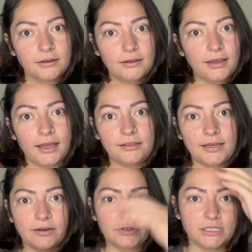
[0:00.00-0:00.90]

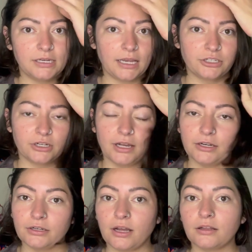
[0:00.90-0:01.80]
that was an extra
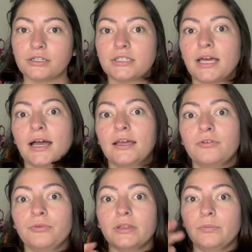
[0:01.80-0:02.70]
$100 that
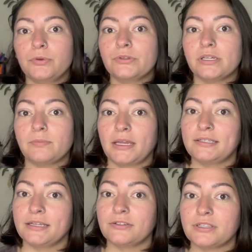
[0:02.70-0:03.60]
really boosted my
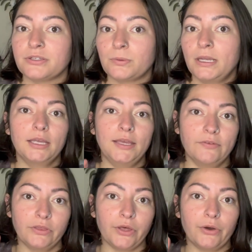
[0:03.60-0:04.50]
sales this week.
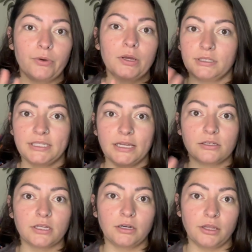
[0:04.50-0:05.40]
Even though
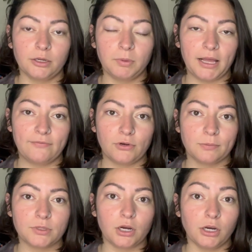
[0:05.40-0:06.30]
sales on other
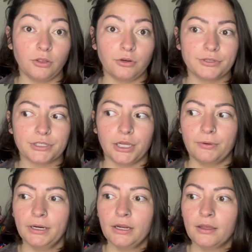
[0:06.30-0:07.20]
platforms are a little
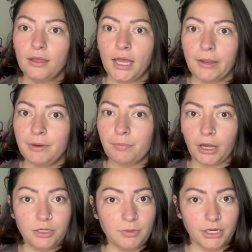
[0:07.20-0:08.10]
slower, I mean,
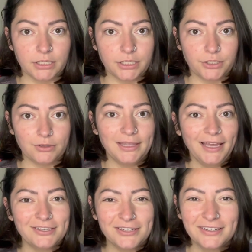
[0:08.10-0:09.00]
Poshmark isn't doing
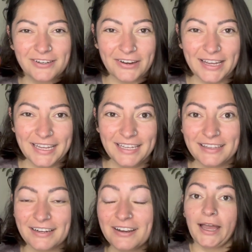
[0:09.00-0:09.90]
that great
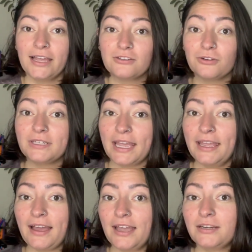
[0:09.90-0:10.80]
either. I sold
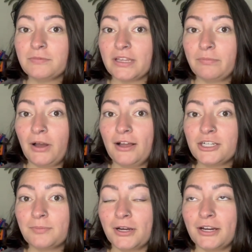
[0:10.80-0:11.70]
8 items on
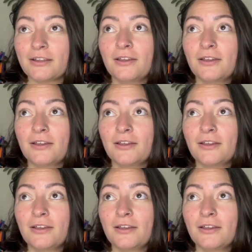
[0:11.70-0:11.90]
Poshmark,